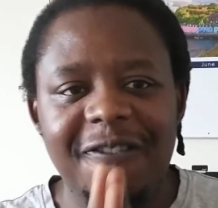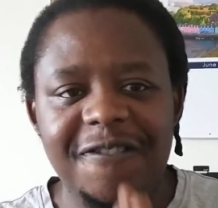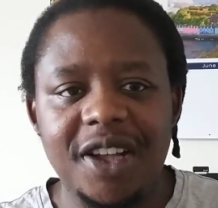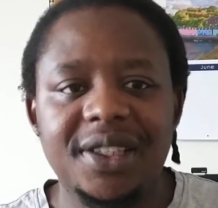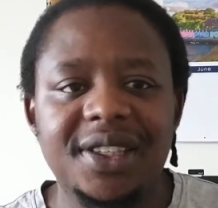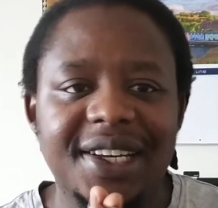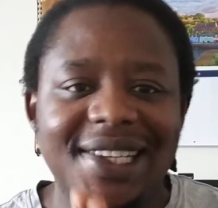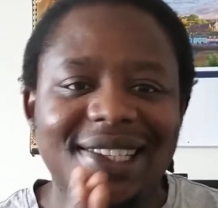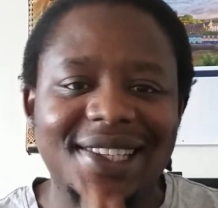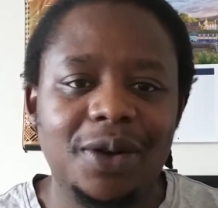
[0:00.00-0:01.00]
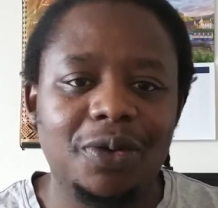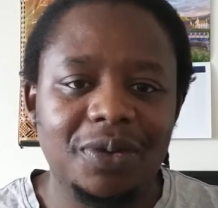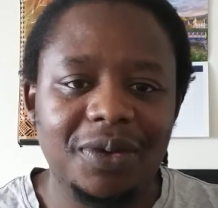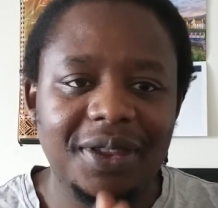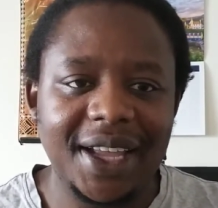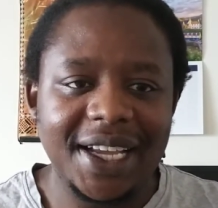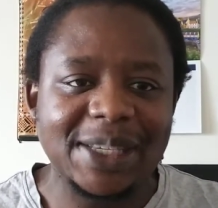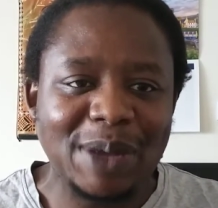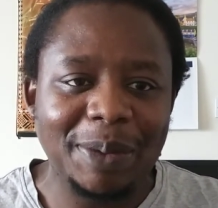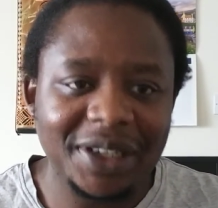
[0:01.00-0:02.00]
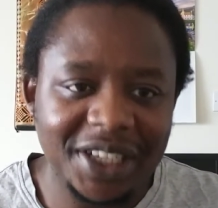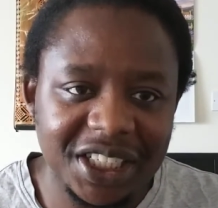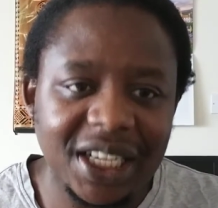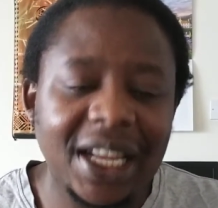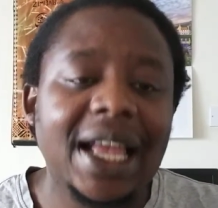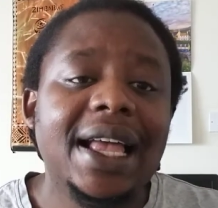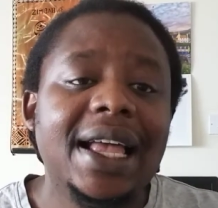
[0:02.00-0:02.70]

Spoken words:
France 3-0. That is my prediction.